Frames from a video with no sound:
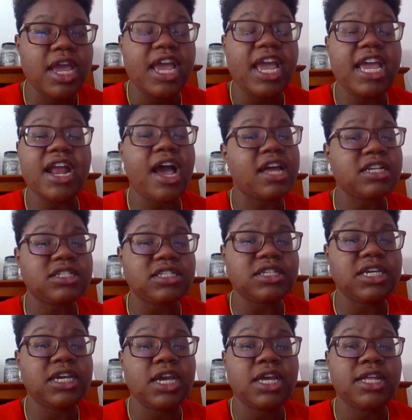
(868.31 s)
And
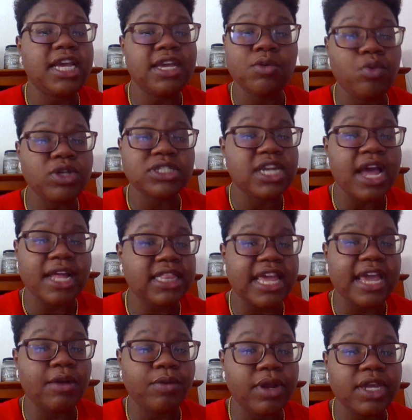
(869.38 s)
honestly, it wasn't
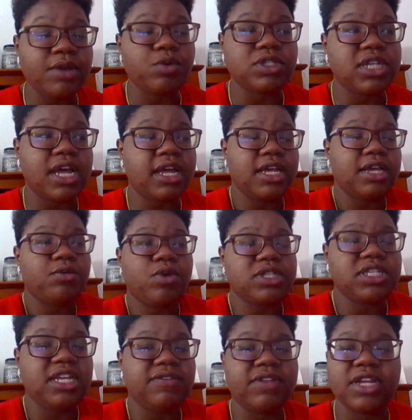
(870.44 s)

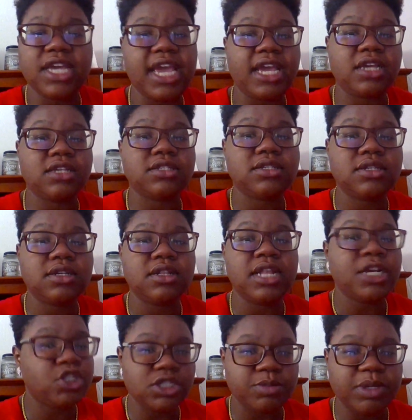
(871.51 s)
even the case.
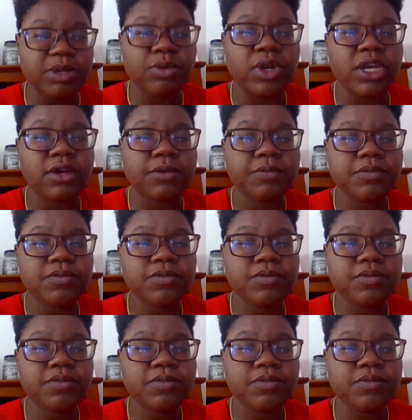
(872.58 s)
Let's just be real.